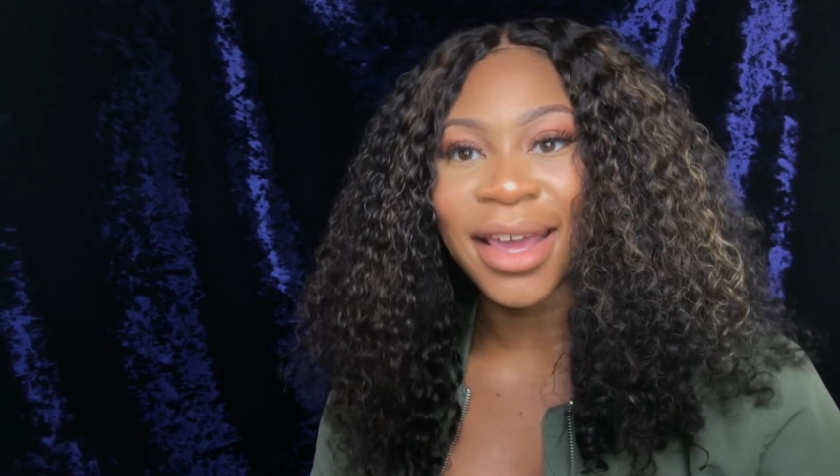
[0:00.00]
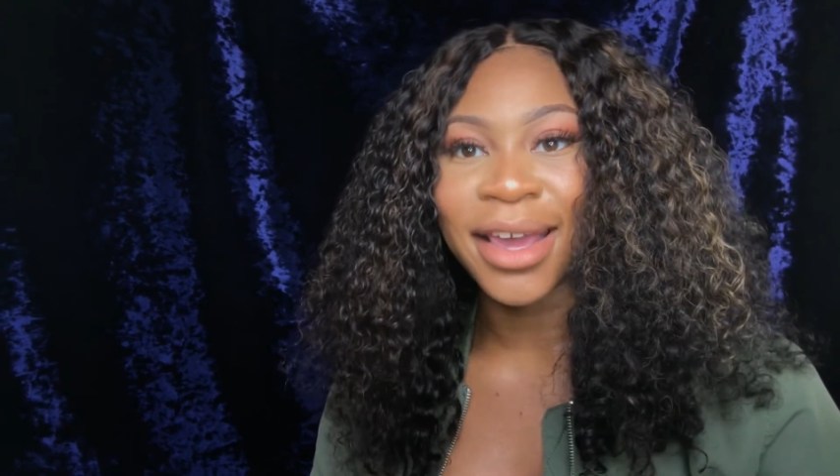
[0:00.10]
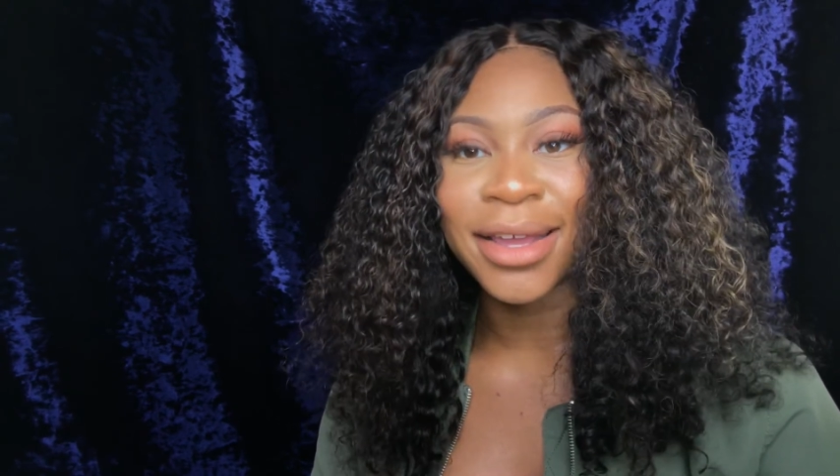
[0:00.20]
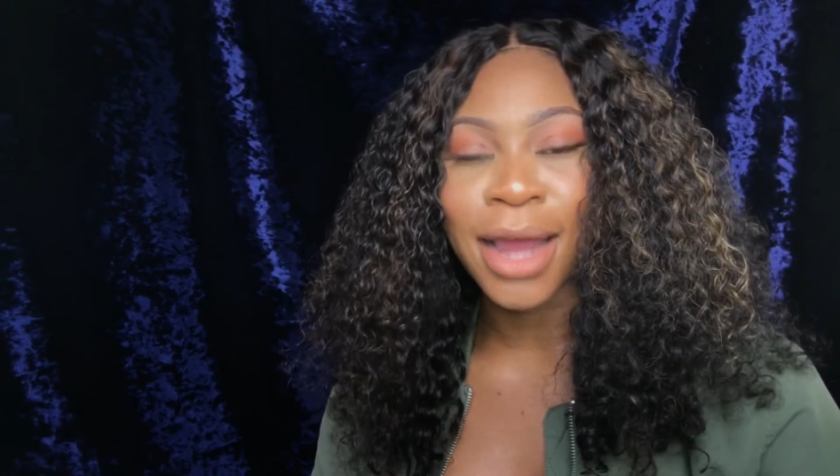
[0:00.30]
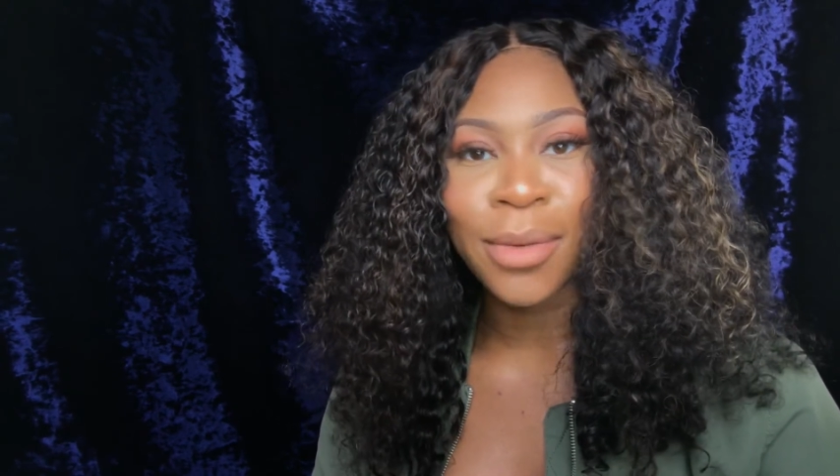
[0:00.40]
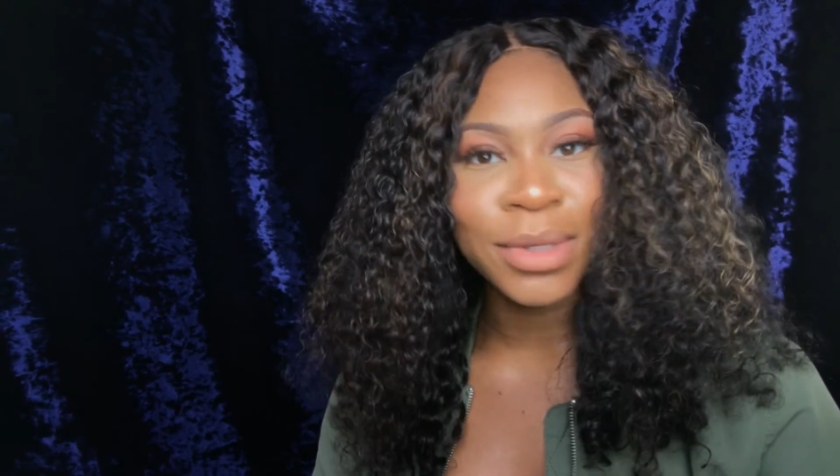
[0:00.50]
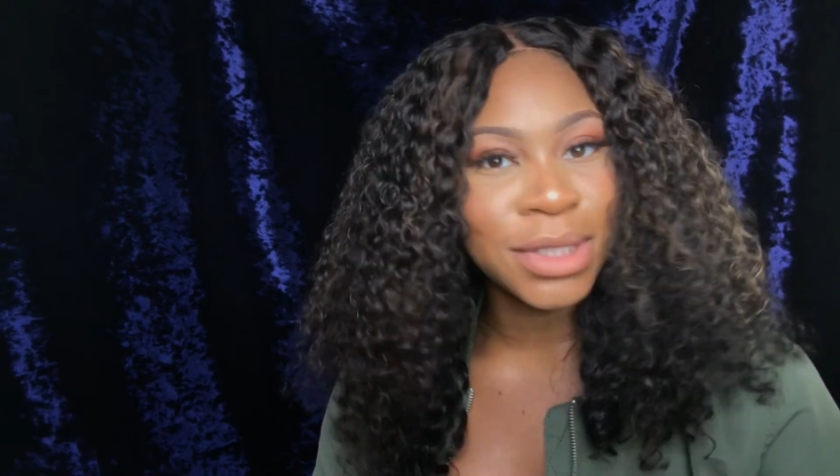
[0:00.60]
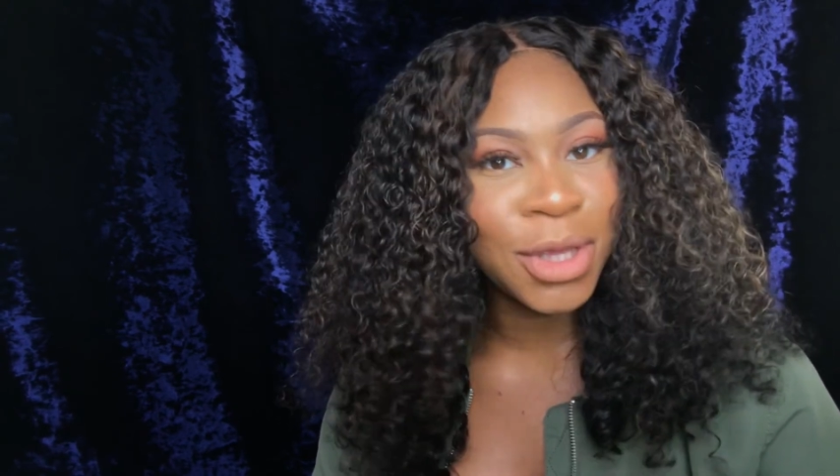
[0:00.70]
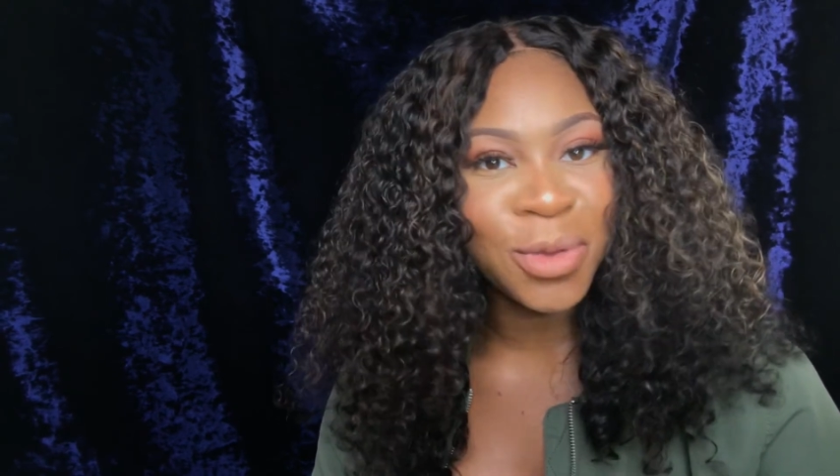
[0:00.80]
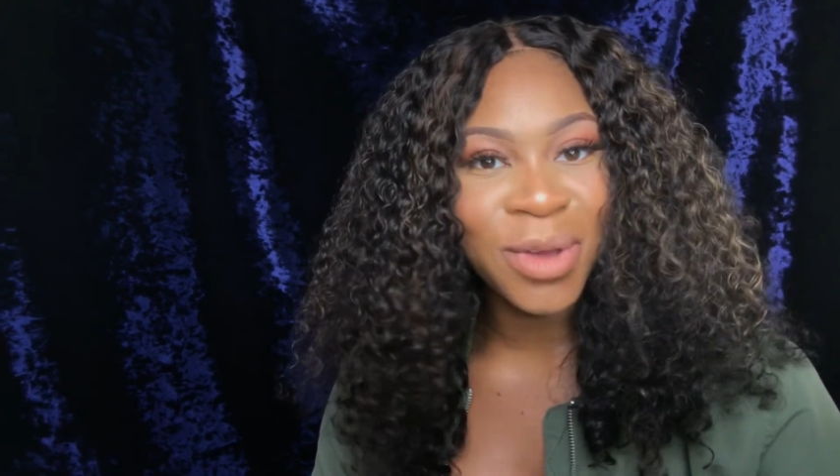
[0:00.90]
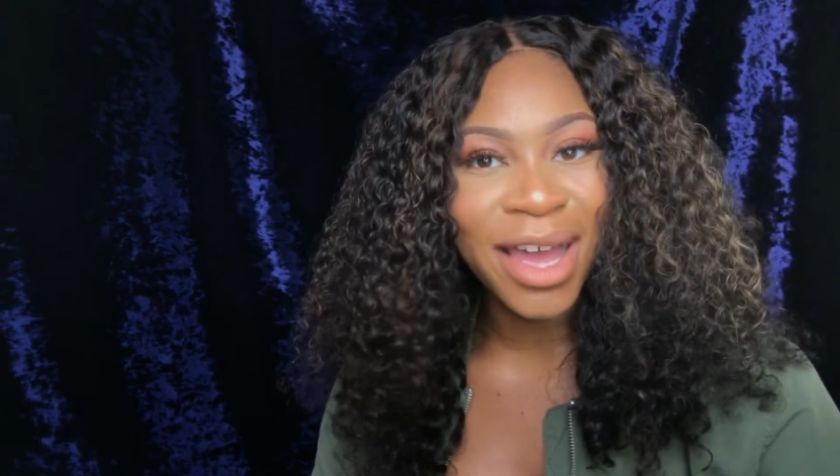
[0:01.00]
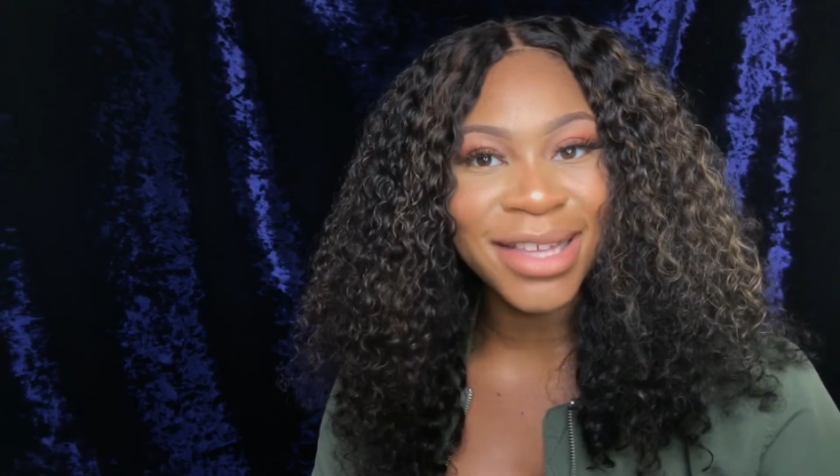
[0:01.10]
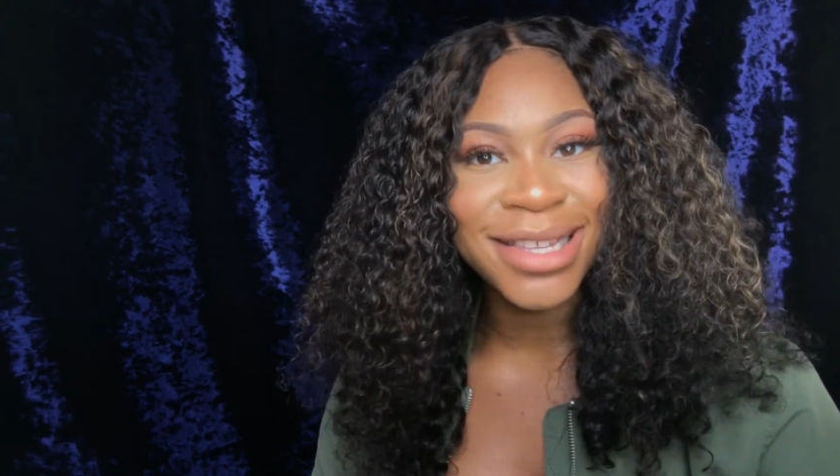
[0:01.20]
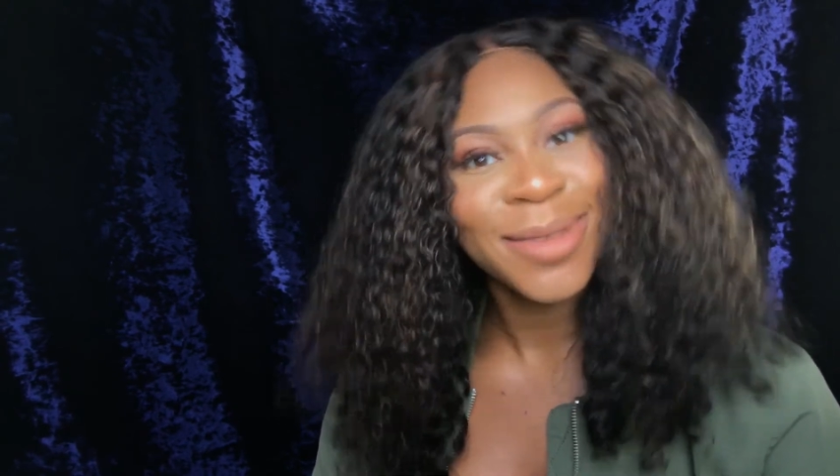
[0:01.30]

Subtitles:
and I will see you guys